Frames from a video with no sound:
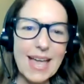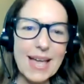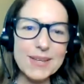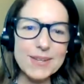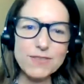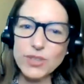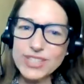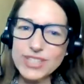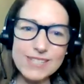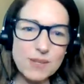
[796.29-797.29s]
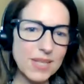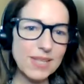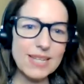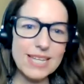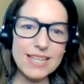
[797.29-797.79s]
and full
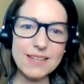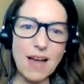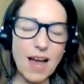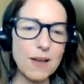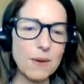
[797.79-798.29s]
disability.